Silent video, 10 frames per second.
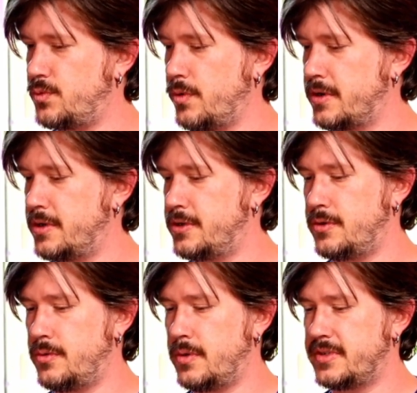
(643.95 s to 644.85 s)
We're going to
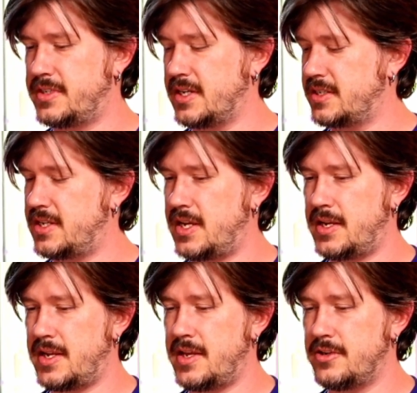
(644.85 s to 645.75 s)
do
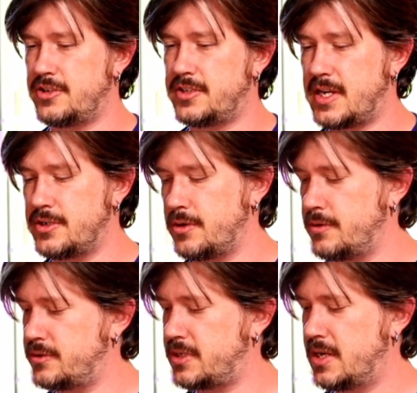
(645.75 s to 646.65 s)
16-inch
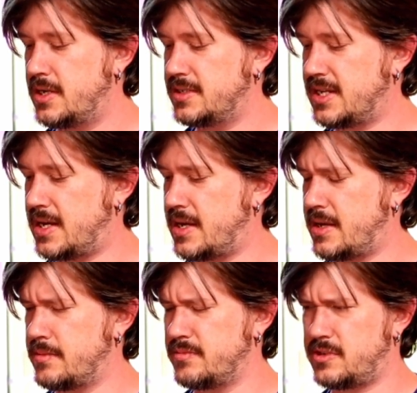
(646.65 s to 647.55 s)
centers
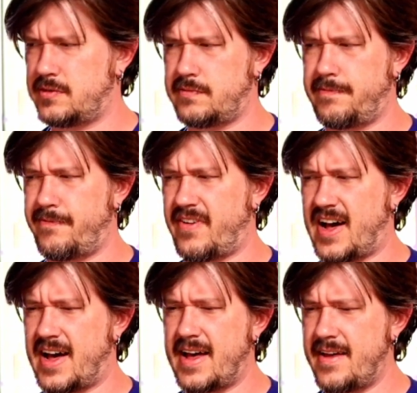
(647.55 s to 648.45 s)
times
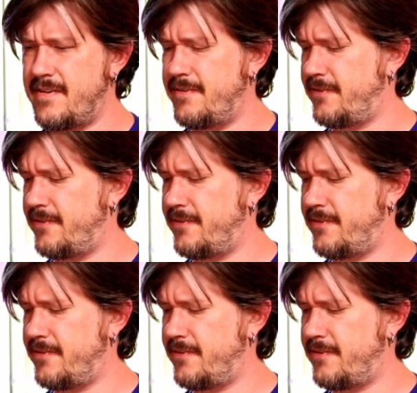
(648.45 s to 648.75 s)
5.